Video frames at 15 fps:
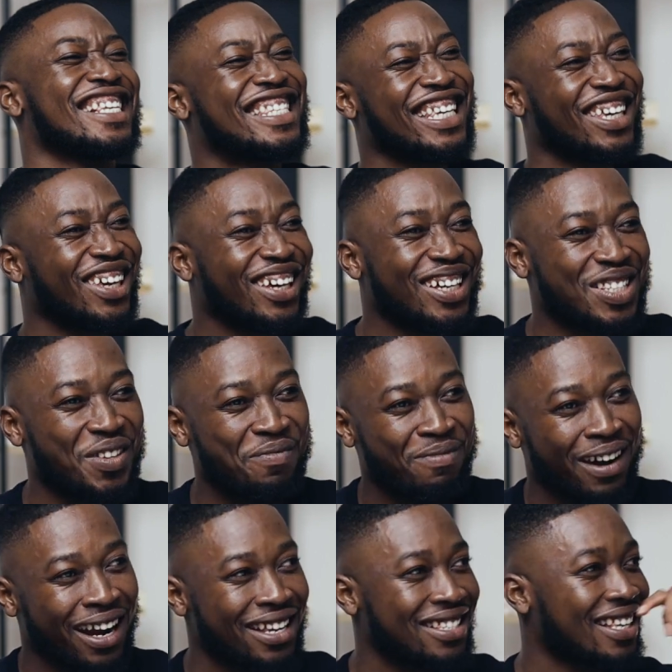See, you're
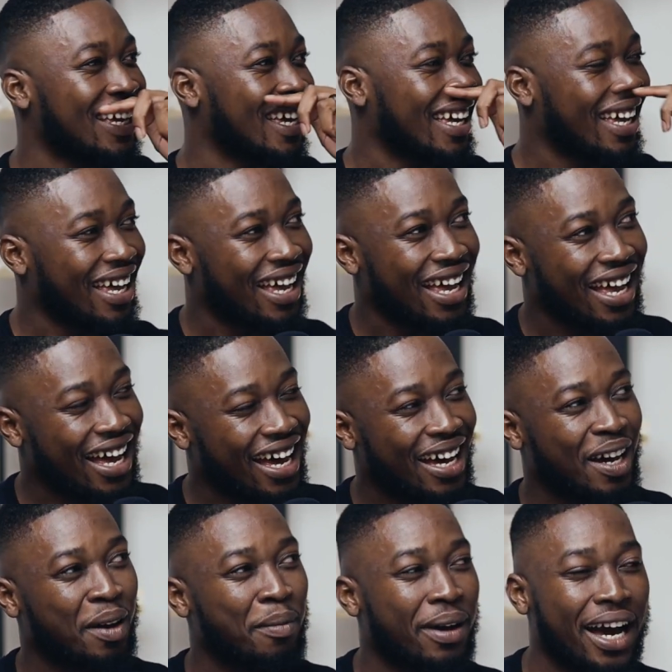surprised.
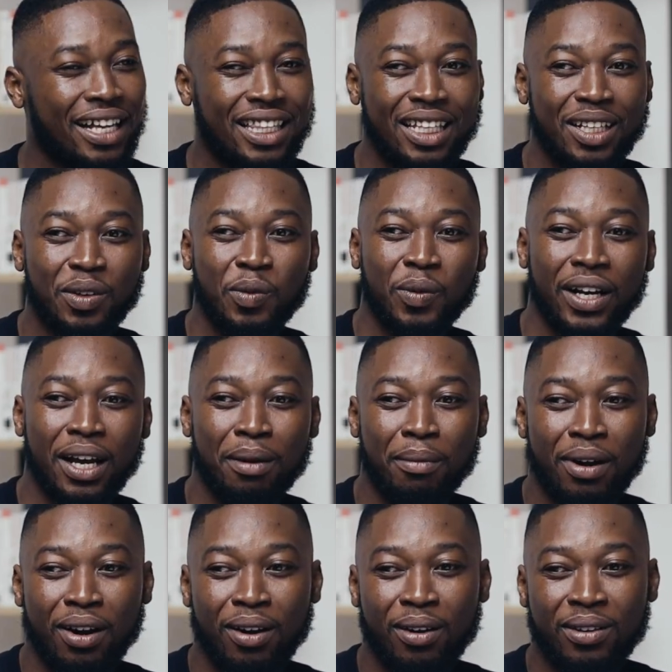I think when
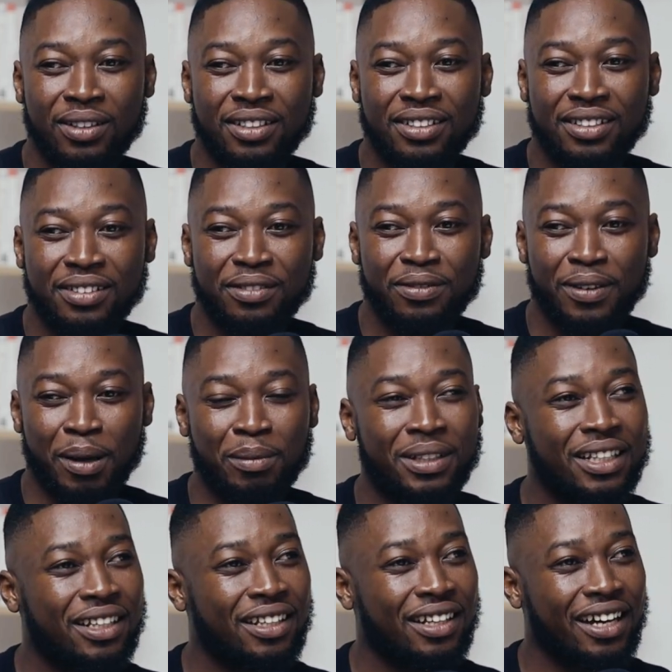I'm around
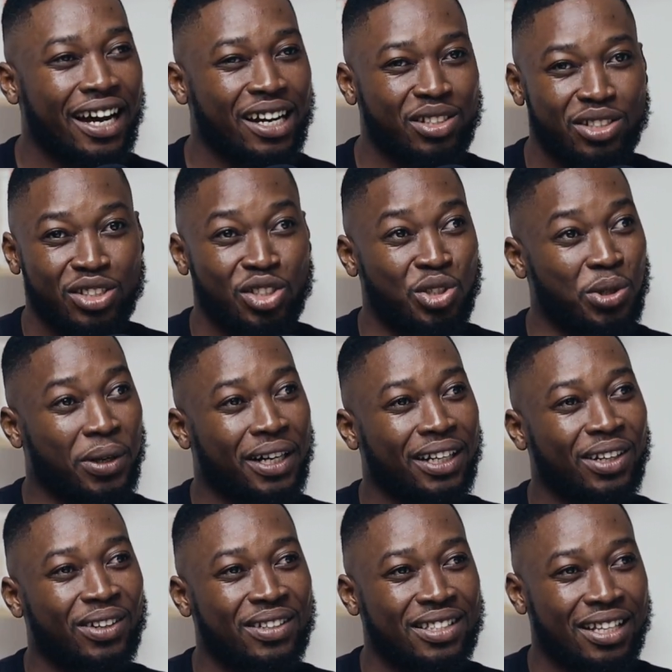family, I actually joke a
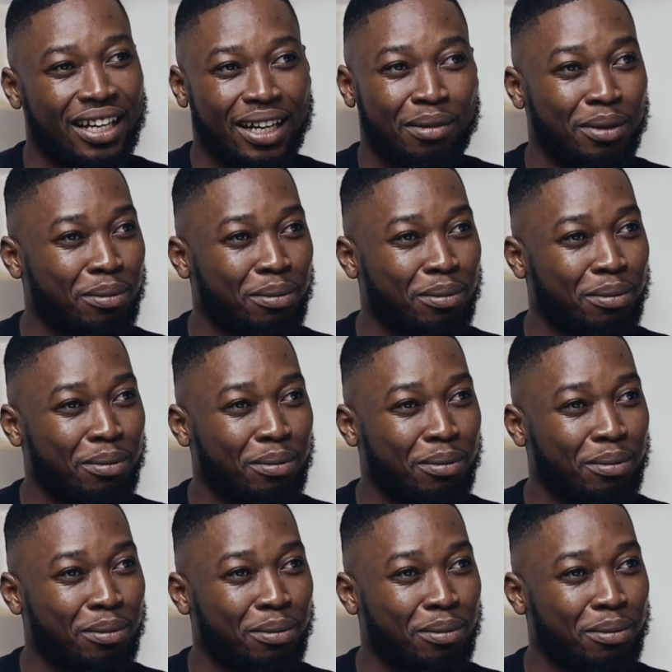lot. Like I'm